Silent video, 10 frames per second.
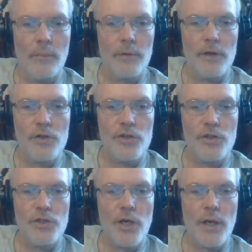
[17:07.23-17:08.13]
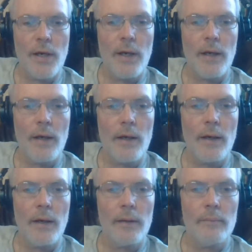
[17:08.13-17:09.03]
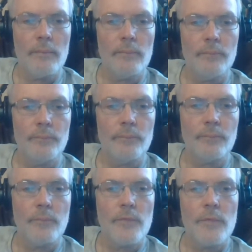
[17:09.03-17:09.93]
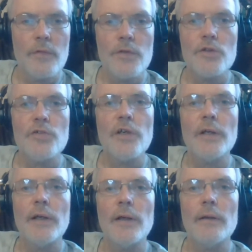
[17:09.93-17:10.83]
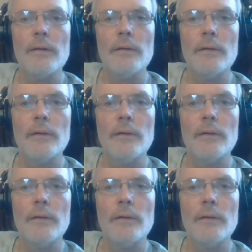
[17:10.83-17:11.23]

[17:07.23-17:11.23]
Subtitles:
going to share screen again.